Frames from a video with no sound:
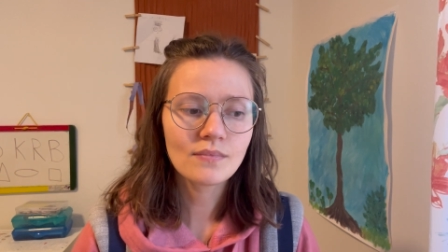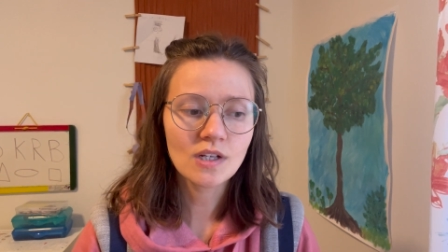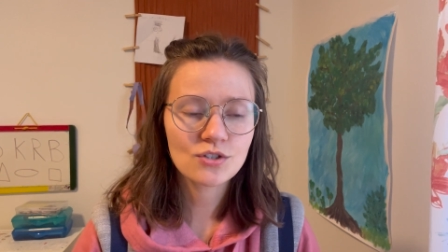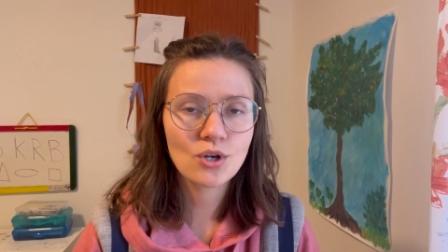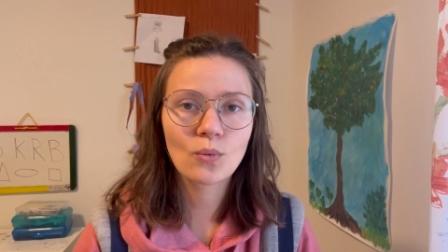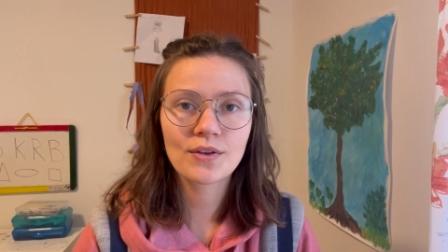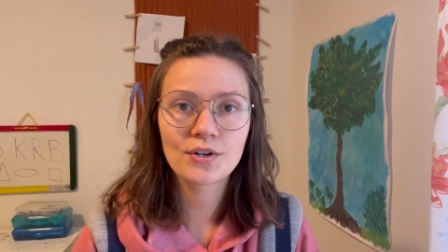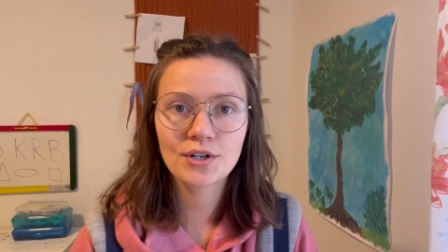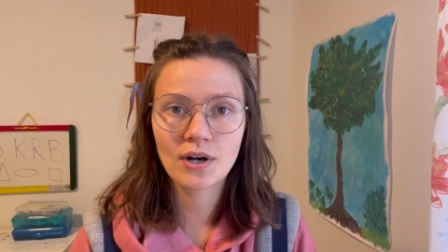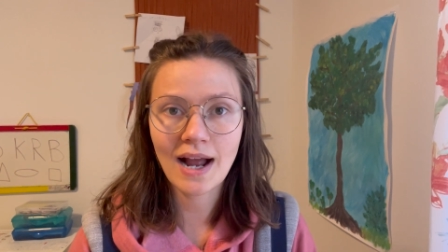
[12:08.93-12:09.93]
So whether
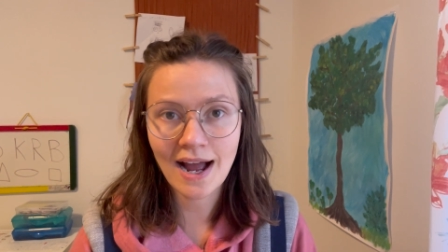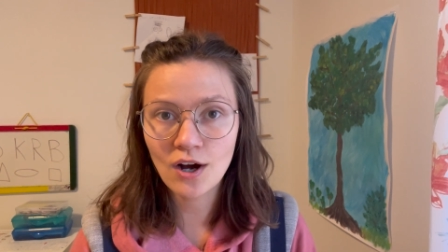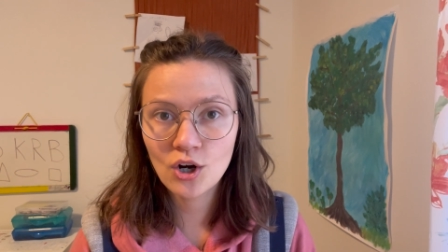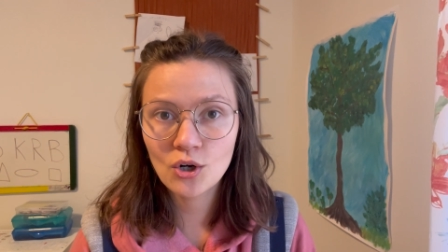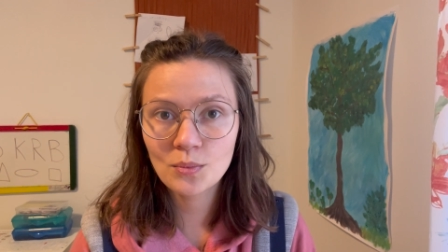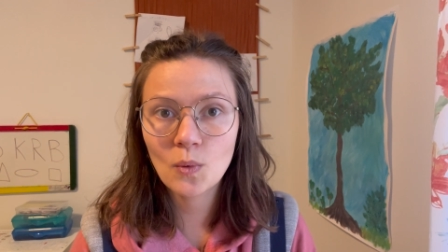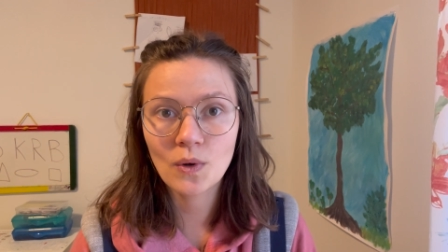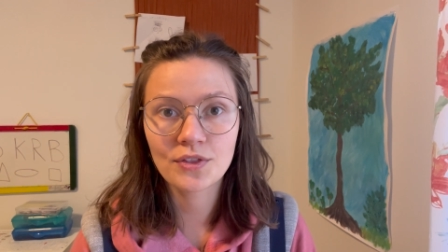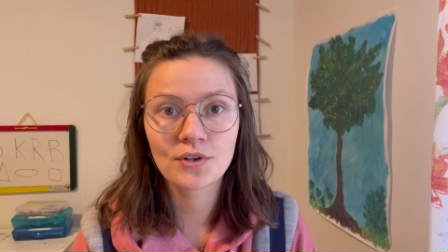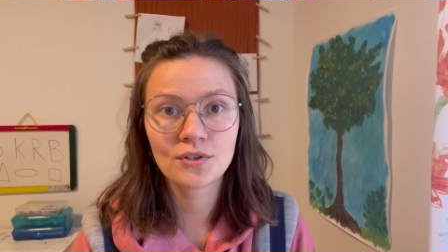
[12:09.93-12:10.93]
you're at home
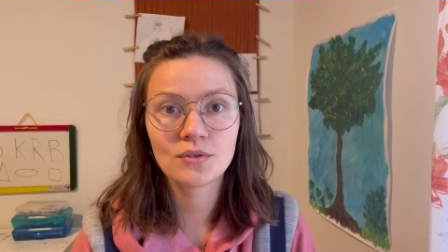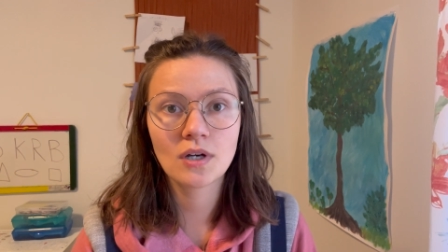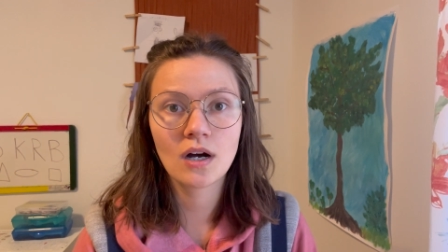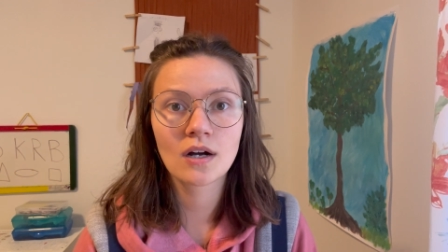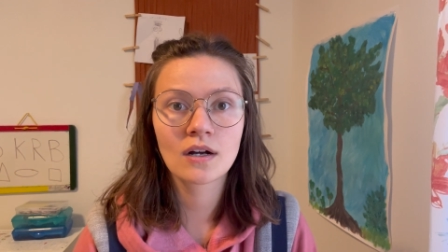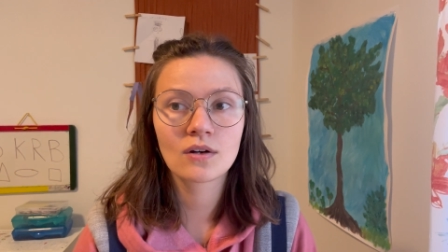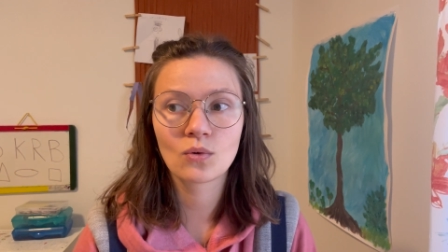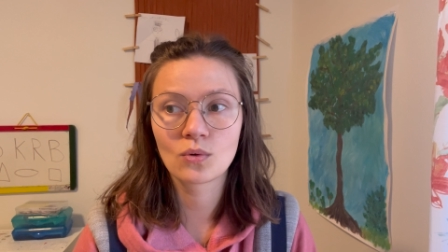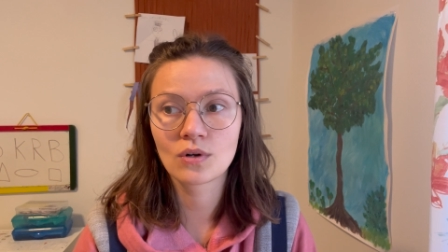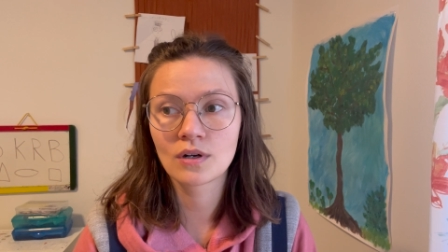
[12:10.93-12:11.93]
with your new dog
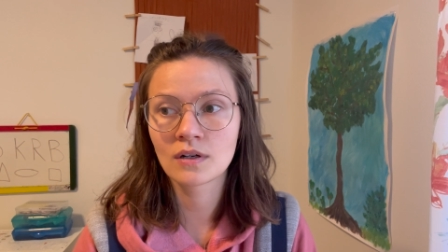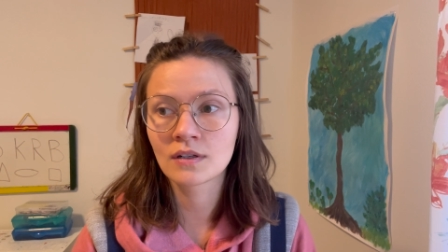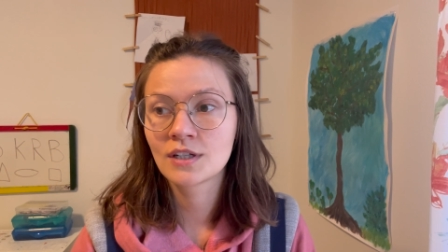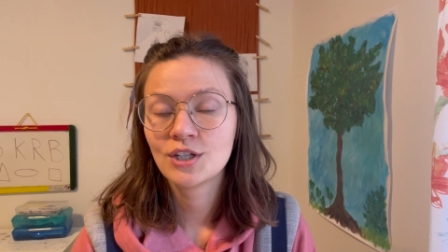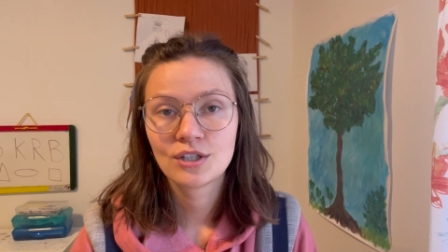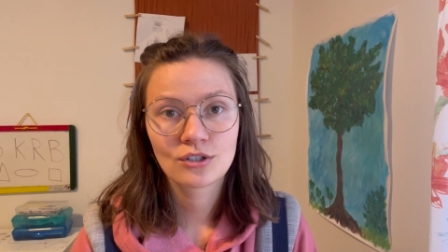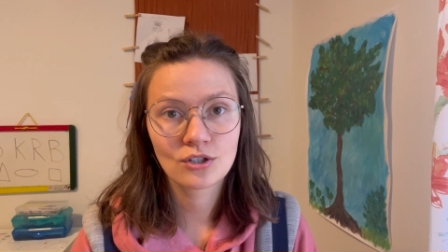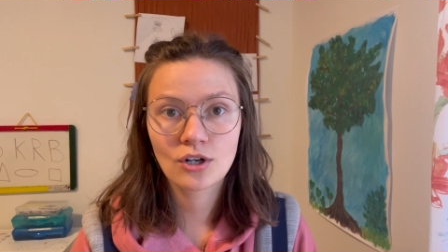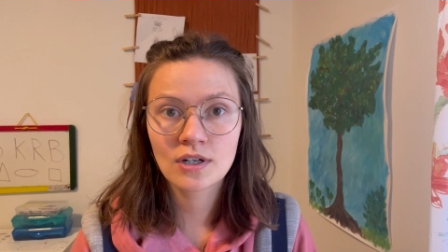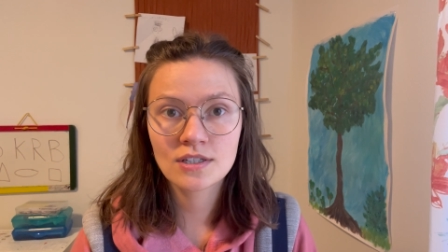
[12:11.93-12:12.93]
or your
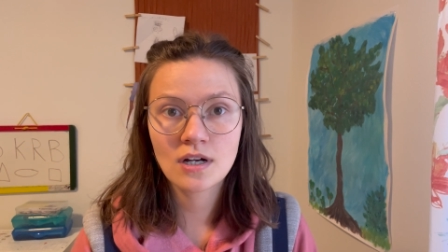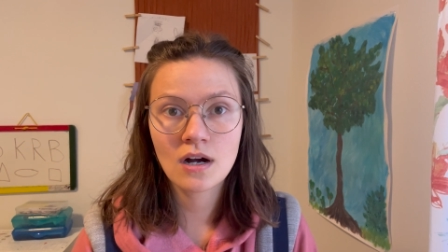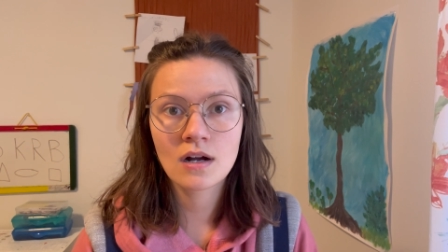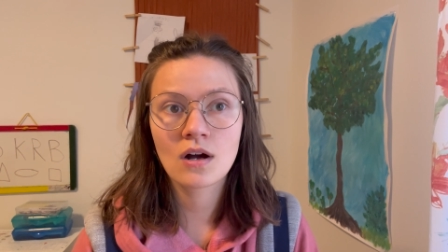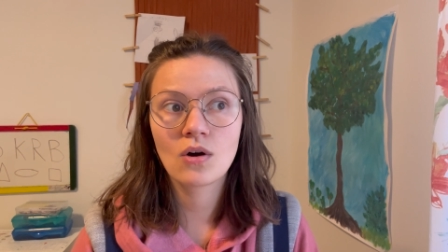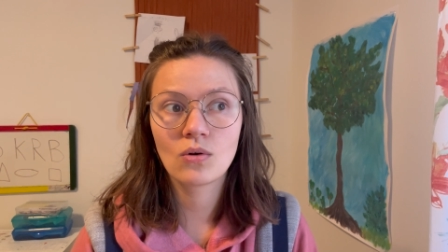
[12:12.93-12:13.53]
current dog,